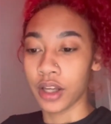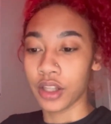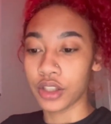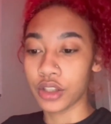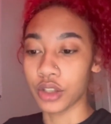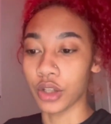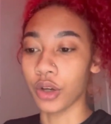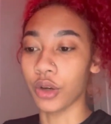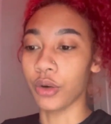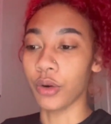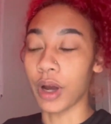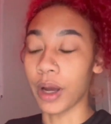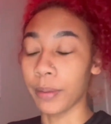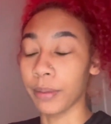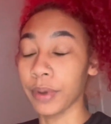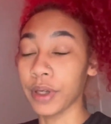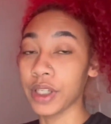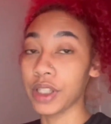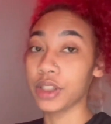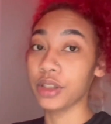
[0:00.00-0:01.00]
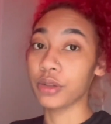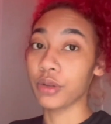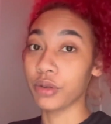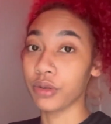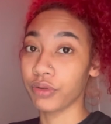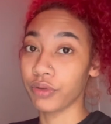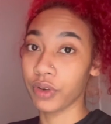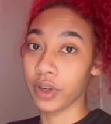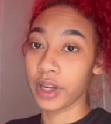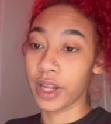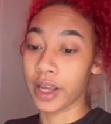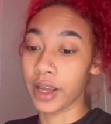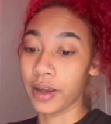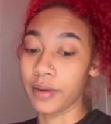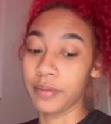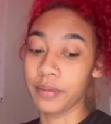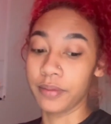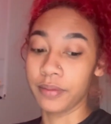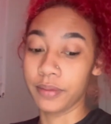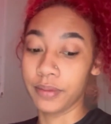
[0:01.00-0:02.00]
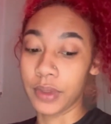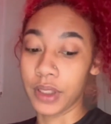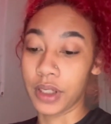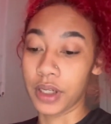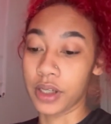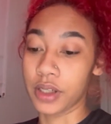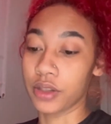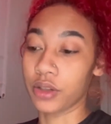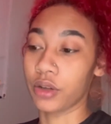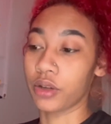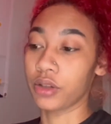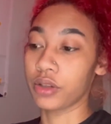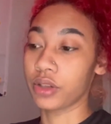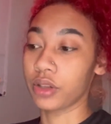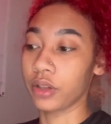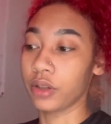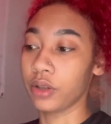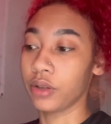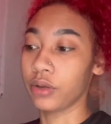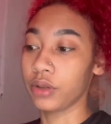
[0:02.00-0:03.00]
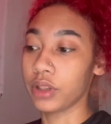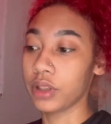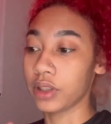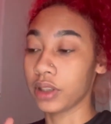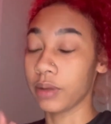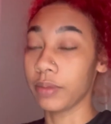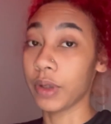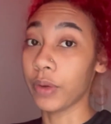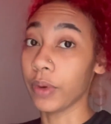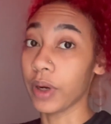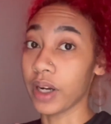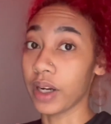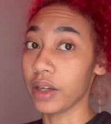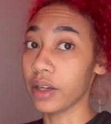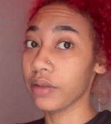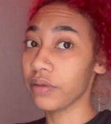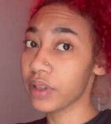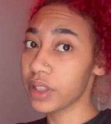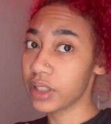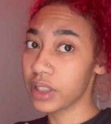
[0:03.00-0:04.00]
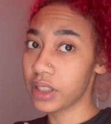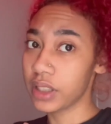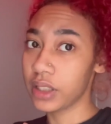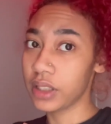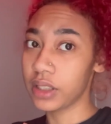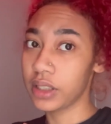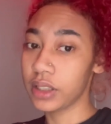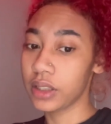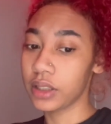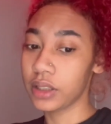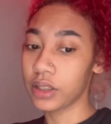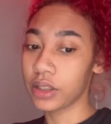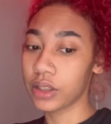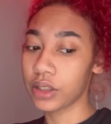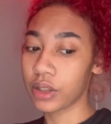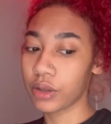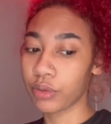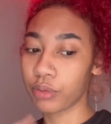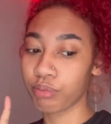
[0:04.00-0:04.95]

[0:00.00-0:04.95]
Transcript: So I'm pretty stoked for that because also she's gonna be wearing her rich jeans.